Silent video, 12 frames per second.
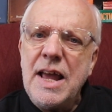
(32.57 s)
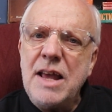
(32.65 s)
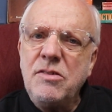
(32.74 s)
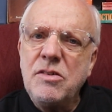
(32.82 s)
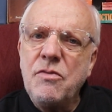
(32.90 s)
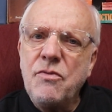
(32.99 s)

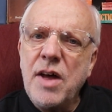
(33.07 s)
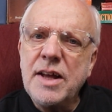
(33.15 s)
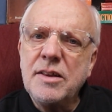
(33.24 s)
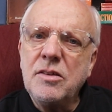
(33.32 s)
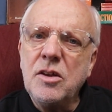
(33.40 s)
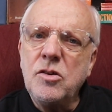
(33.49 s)
is the
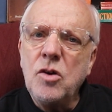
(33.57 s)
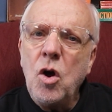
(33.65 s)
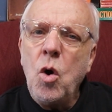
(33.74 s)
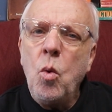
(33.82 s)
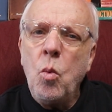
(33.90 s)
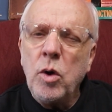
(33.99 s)
fact that
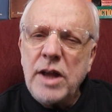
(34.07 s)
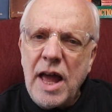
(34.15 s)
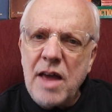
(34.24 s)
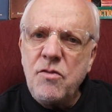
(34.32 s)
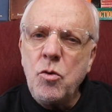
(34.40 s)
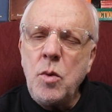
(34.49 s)

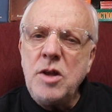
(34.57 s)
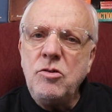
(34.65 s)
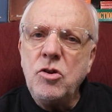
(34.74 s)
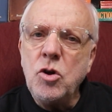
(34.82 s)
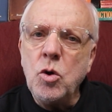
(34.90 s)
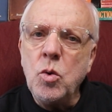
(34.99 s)
whatever we
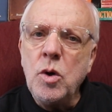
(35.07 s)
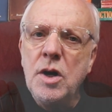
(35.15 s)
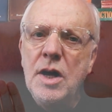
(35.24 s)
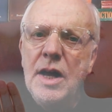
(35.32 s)
do,